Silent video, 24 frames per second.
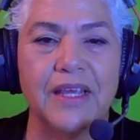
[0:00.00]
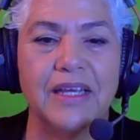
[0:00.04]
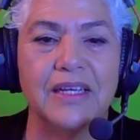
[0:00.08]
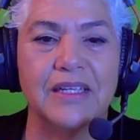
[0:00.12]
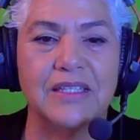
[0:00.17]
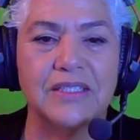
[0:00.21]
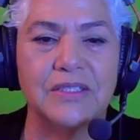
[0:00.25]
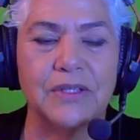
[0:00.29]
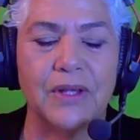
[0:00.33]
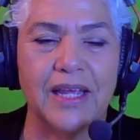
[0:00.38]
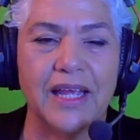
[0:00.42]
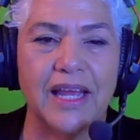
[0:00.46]

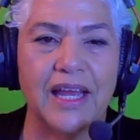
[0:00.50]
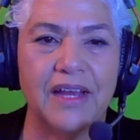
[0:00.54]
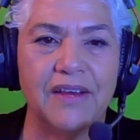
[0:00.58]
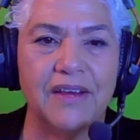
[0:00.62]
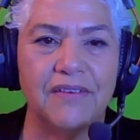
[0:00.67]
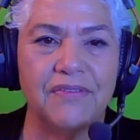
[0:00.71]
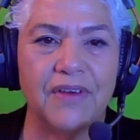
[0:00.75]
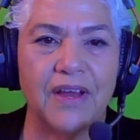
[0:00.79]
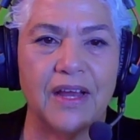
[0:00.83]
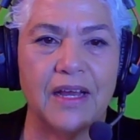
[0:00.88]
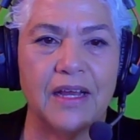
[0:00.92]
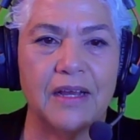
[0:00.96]
So I have
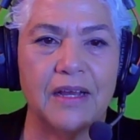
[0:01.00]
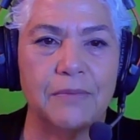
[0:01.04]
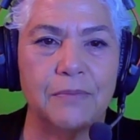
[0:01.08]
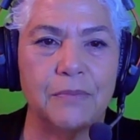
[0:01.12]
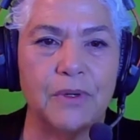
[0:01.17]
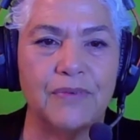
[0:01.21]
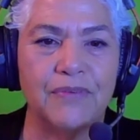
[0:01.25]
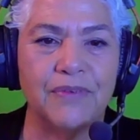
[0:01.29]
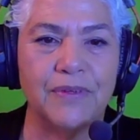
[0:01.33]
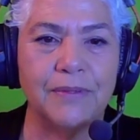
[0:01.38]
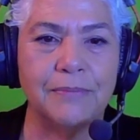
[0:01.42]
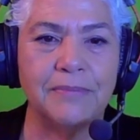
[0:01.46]

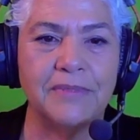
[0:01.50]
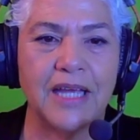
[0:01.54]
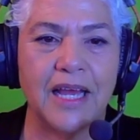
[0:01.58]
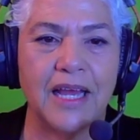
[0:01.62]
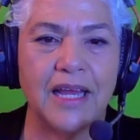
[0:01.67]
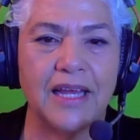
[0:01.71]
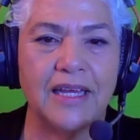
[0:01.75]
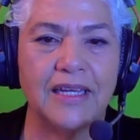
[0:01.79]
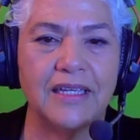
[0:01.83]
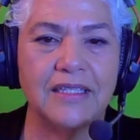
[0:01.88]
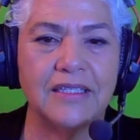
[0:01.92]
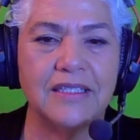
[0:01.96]
morpheme
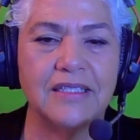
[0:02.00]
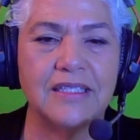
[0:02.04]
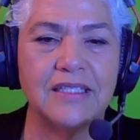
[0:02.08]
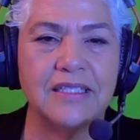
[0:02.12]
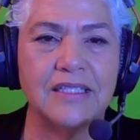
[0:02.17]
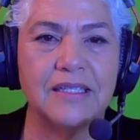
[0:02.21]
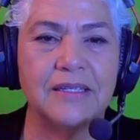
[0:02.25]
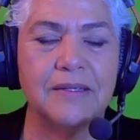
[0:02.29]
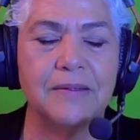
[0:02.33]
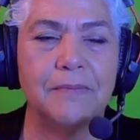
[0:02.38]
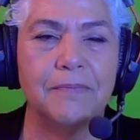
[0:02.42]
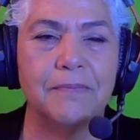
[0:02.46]
tiles.